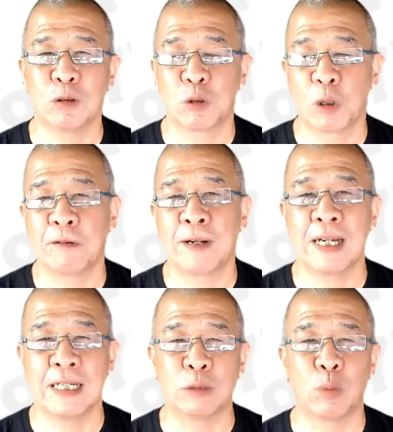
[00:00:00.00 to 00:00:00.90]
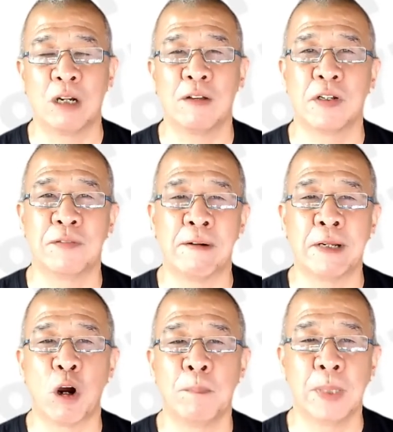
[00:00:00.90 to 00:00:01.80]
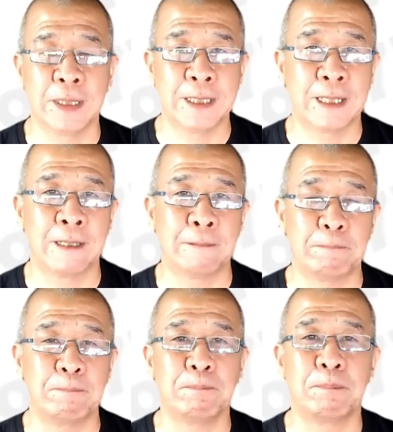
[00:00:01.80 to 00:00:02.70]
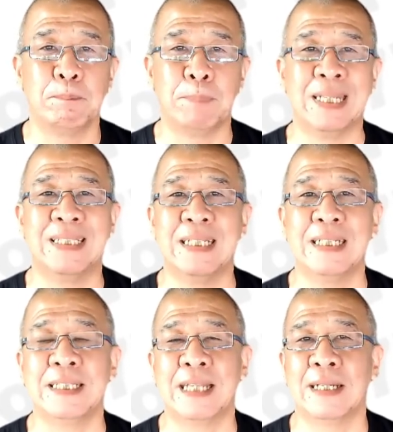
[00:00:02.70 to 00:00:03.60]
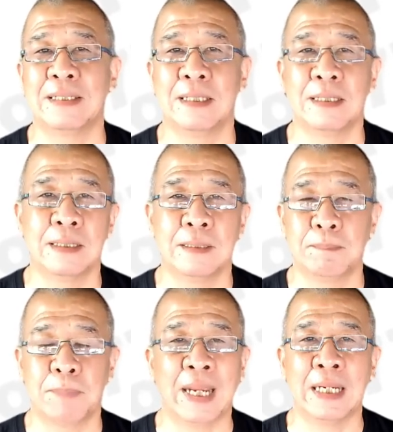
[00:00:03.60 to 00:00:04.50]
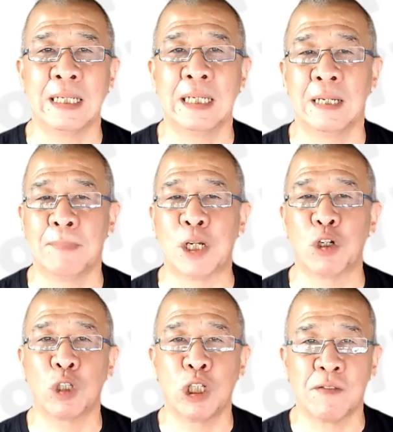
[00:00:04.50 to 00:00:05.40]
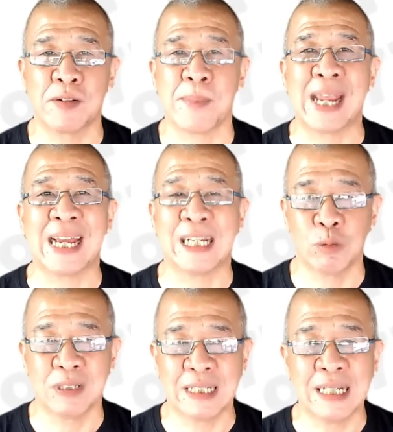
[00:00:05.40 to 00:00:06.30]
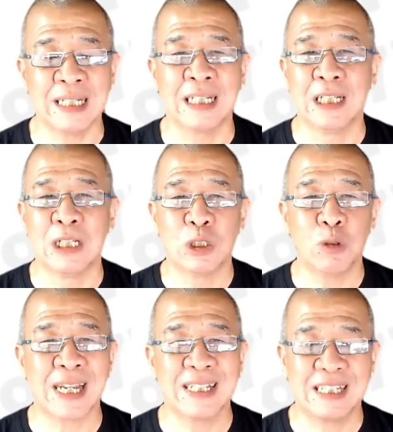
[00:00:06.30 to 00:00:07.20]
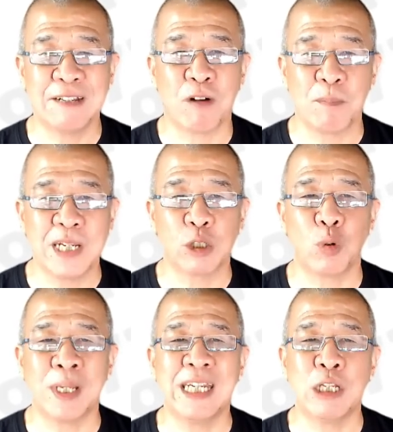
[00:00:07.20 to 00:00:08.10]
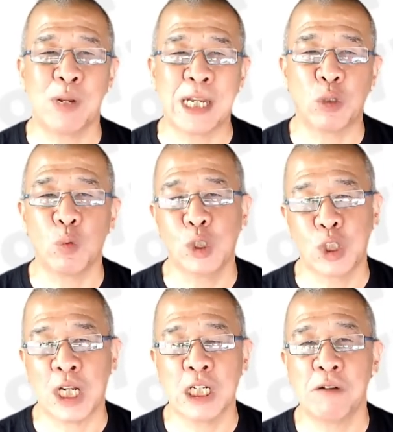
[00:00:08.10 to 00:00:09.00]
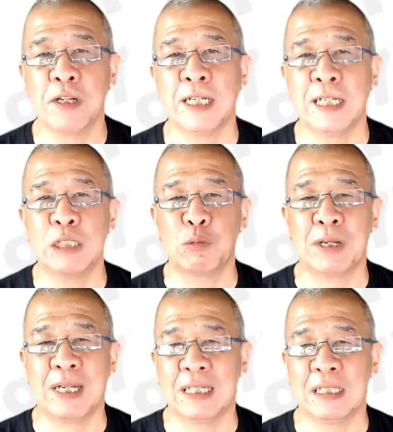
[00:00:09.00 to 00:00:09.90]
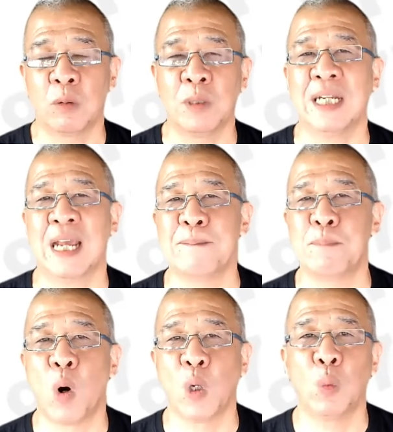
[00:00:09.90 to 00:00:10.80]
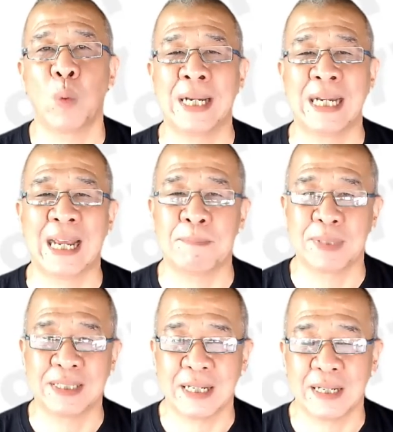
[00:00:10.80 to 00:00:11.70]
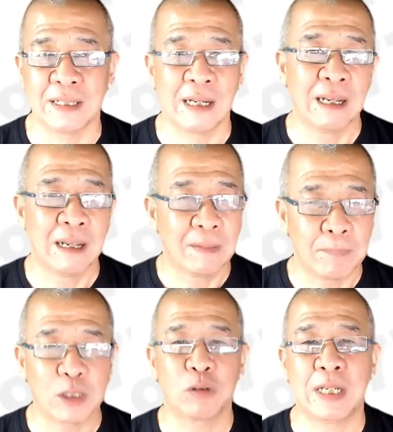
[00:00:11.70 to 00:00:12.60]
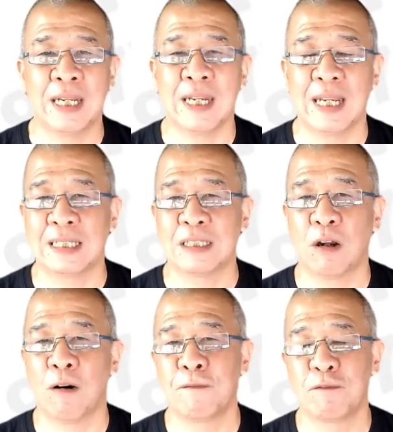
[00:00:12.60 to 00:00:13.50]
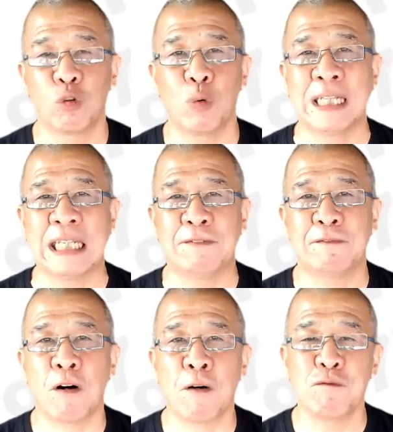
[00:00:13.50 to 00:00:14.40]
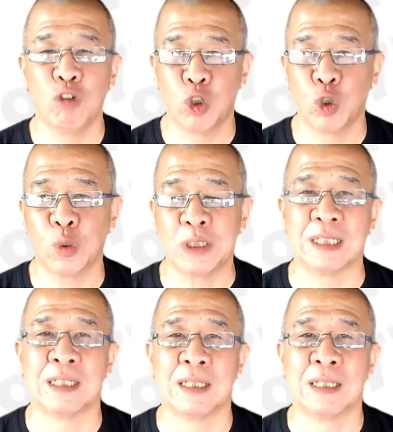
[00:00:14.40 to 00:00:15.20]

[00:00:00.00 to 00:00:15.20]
SORA is one of the very common bases that the bank, majority of the bank are using. So you can see from here, 2022 January, this rate is only at 0.19%. But today, as of 24th June,